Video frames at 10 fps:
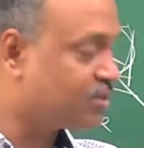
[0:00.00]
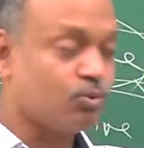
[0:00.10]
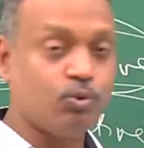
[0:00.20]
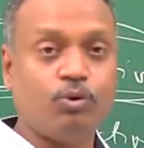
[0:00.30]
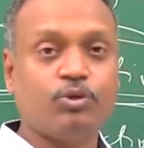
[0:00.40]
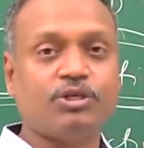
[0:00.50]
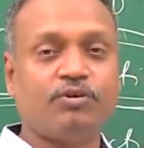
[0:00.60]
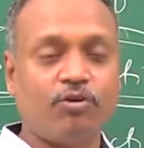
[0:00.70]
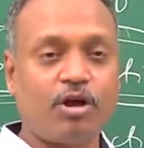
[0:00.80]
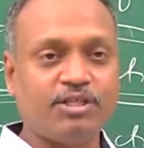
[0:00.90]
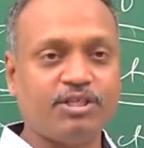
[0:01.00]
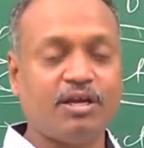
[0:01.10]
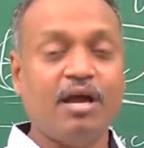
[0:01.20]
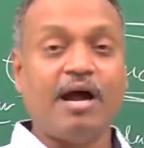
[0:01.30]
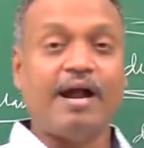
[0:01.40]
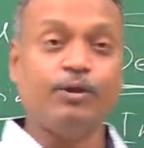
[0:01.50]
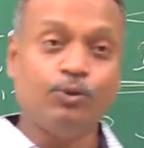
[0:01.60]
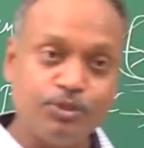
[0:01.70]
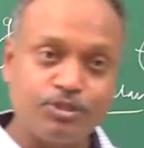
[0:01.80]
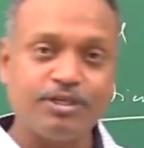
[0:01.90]
this whole notion of logic and
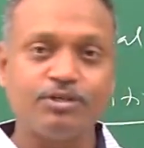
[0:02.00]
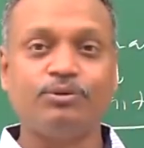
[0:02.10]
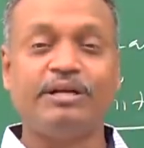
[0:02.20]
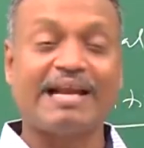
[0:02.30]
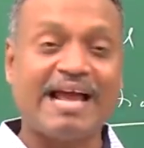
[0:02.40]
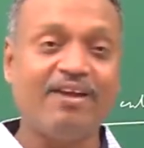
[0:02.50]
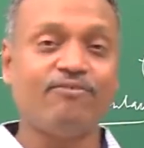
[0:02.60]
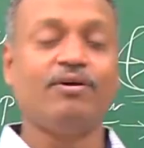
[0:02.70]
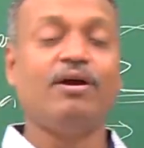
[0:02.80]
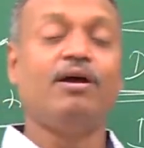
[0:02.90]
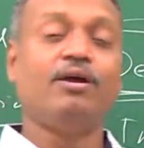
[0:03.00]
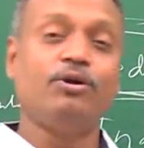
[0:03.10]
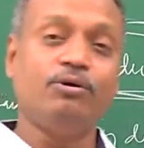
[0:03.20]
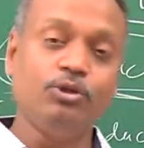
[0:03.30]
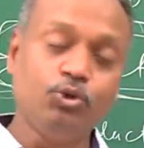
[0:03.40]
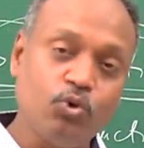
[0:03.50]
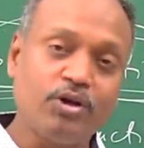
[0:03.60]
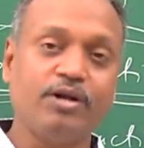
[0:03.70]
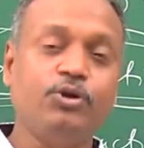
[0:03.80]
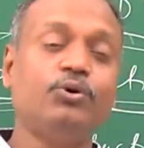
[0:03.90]
used it to derive
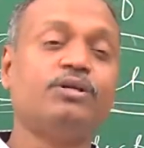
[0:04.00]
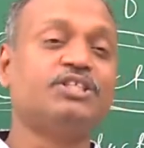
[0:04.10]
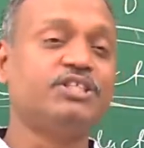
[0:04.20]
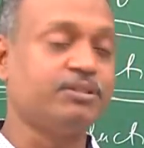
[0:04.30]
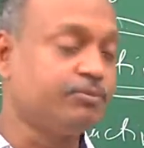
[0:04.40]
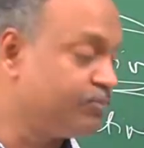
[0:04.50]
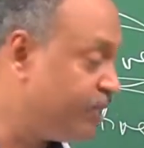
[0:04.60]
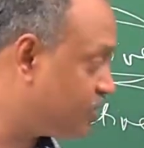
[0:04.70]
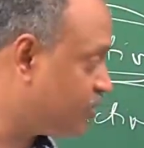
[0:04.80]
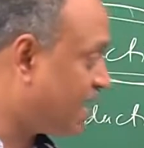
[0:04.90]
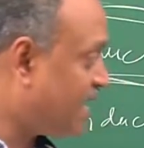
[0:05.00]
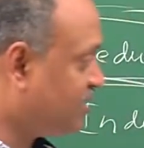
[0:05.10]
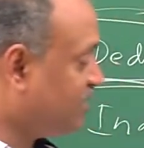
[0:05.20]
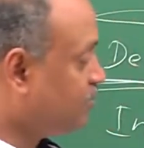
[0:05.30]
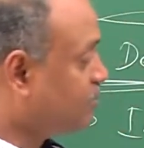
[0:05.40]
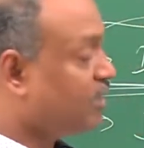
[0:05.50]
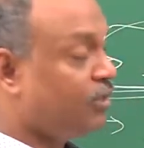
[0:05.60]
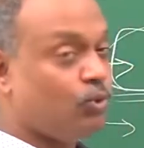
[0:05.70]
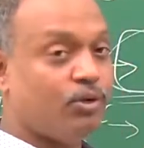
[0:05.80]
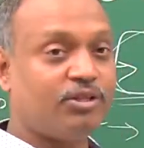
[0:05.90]
newer and newer systems based on axioms
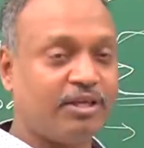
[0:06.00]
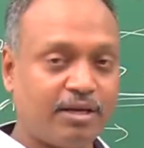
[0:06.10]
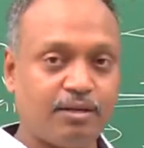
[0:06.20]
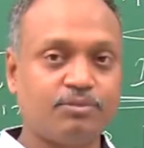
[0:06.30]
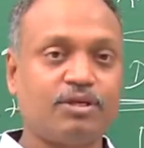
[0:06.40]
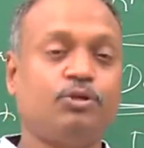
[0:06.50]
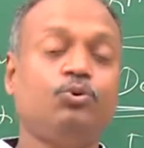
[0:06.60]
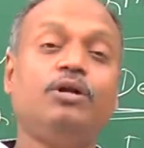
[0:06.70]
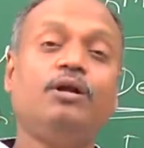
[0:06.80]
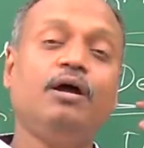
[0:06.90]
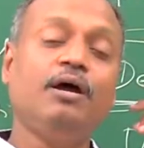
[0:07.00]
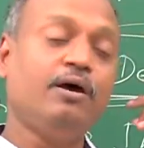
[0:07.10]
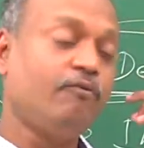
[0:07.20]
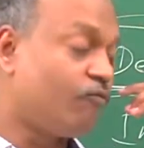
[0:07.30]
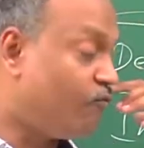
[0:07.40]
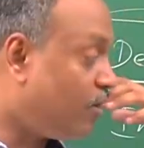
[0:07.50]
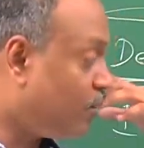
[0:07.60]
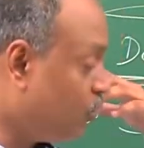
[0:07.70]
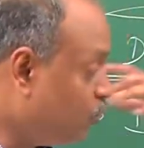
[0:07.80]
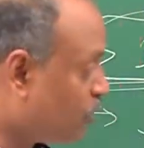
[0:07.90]
and newer theorems and newer
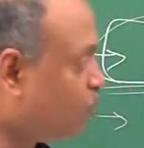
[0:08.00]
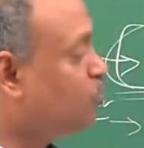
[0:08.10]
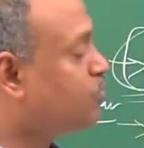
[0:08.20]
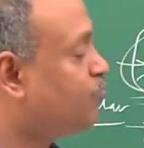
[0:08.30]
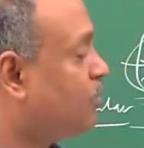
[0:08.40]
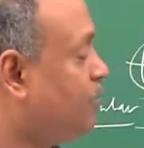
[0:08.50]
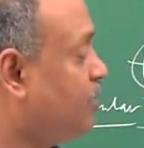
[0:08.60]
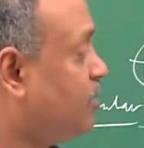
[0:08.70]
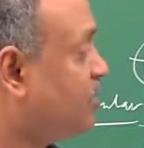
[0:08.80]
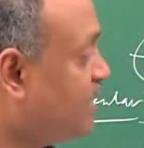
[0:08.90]
rules formation.